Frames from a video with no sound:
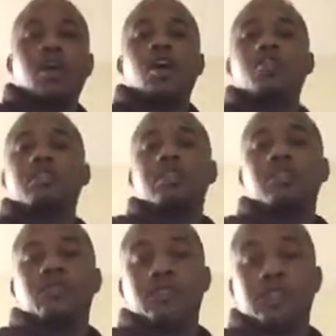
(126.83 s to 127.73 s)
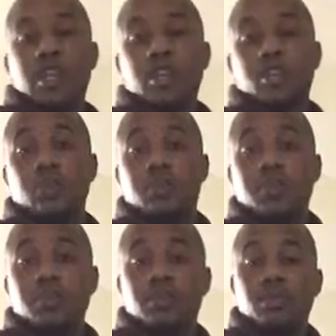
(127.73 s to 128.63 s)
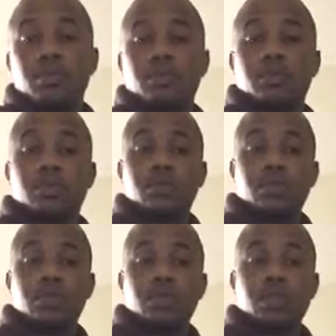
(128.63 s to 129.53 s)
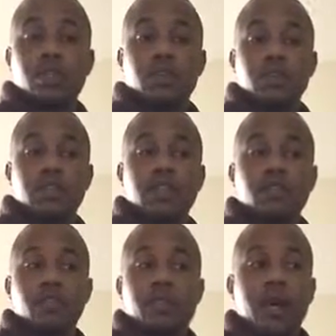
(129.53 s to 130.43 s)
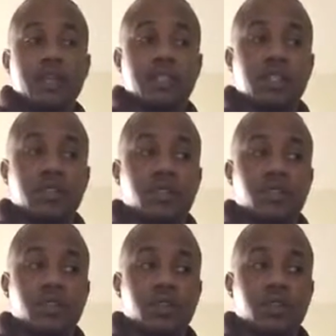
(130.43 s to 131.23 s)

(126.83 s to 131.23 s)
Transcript: always leave a stain on people, leave a positive,